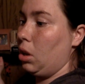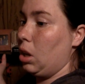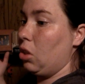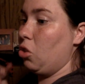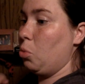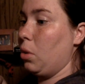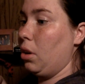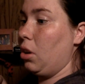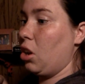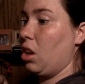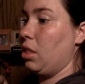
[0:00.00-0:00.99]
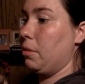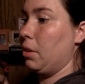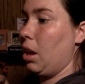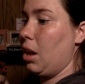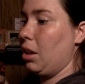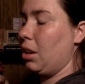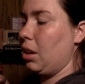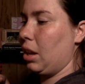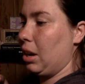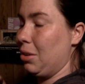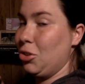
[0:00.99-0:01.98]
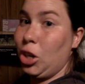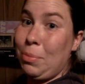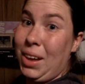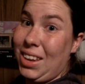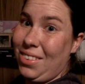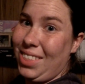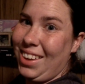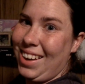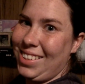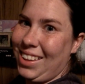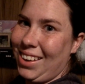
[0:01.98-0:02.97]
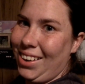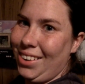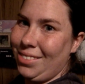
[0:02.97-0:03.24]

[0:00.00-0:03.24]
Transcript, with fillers: get to work on the vlog, and I'll check back in with you guys later.